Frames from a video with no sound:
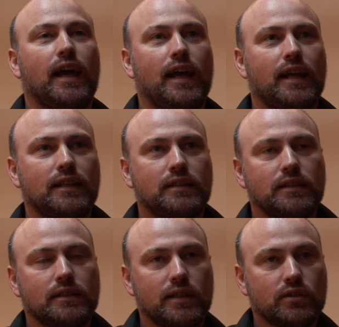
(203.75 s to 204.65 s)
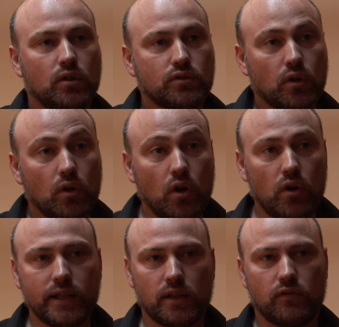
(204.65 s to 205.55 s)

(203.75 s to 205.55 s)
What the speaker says: And there is also a learning